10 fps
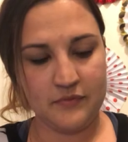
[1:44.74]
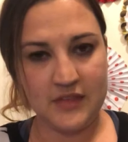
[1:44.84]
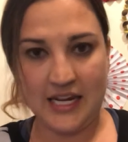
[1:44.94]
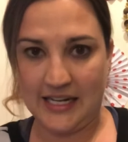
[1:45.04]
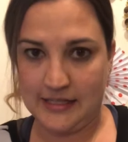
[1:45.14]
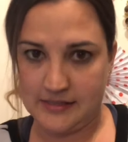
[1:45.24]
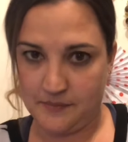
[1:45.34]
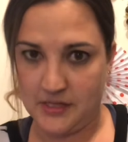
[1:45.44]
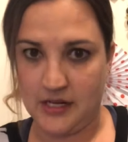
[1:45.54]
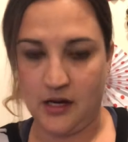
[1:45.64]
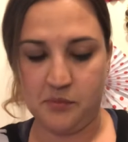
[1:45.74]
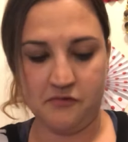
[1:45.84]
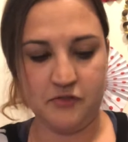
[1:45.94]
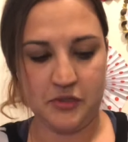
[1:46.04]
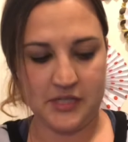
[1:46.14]
they need something to help
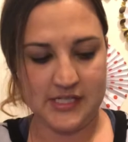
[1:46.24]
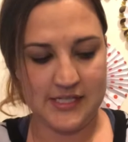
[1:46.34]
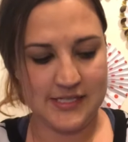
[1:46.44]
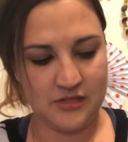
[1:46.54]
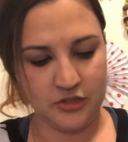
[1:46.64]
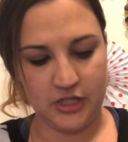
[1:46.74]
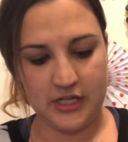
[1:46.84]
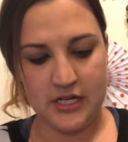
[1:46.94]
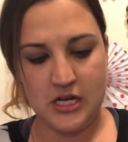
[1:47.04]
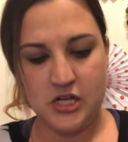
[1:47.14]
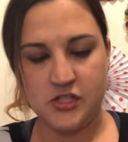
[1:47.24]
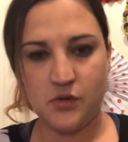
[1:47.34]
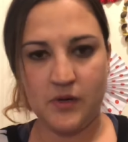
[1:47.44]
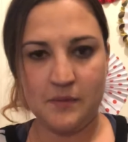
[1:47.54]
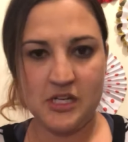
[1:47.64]
them focus. It's still good. So
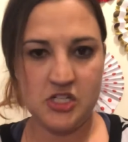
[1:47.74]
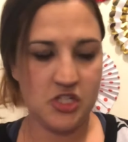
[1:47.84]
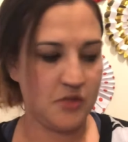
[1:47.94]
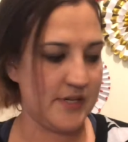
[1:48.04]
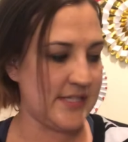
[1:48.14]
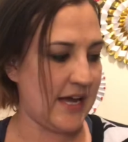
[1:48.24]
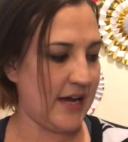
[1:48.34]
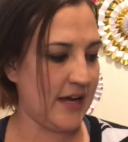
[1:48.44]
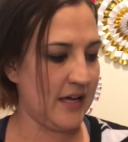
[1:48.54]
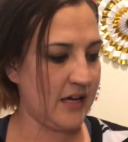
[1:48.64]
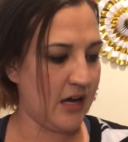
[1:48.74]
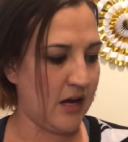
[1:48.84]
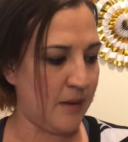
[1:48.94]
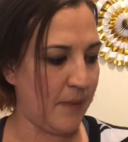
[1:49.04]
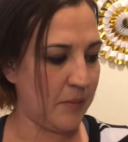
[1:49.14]
what I'm gonna do is I
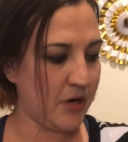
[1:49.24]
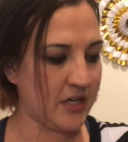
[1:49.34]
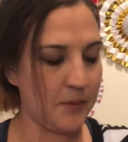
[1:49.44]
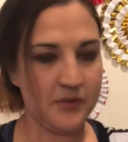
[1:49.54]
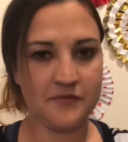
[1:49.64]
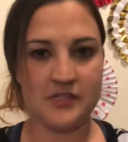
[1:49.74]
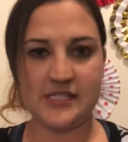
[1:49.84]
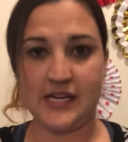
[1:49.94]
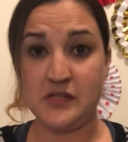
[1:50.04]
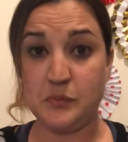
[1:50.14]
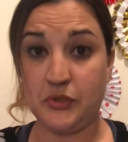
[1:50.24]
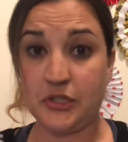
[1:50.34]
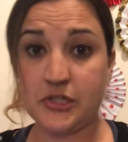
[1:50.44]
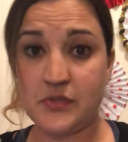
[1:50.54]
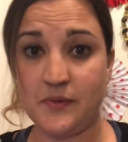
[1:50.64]
brought a couple different size
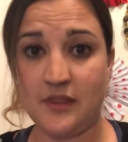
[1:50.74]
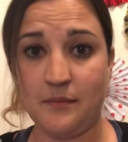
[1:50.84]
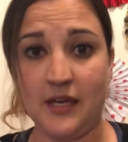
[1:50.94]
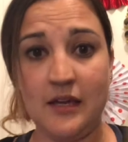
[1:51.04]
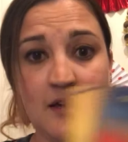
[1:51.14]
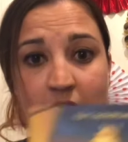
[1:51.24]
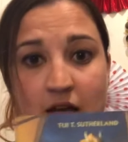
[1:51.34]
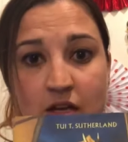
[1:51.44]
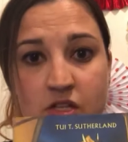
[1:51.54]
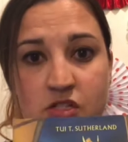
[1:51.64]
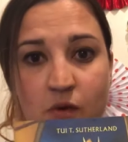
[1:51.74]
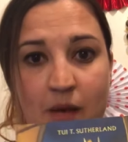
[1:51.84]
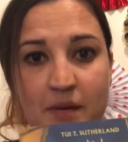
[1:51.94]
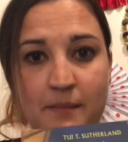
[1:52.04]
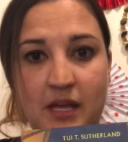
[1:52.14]
books with me. So I'm
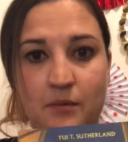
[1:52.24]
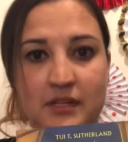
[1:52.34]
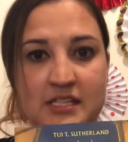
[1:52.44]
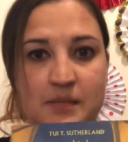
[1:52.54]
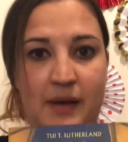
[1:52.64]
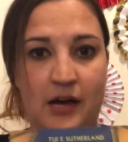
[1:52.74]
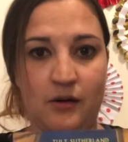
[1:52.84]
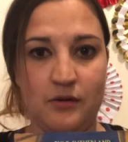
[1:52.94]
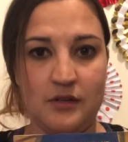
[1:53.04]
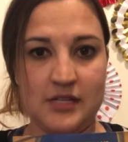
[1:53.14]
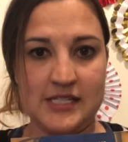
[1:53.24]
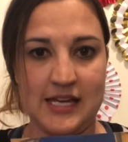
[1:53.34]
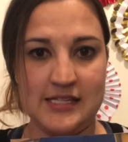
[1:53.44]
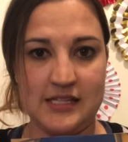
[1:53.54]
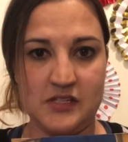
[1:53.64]
gonna make one that's about the
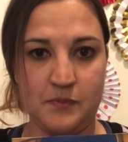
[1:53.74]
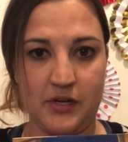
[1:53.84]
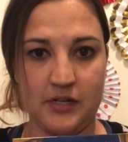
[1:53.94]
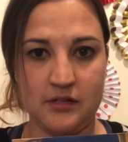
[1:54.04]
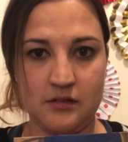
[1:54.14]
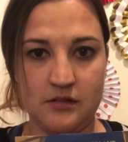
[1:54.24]
size of this book.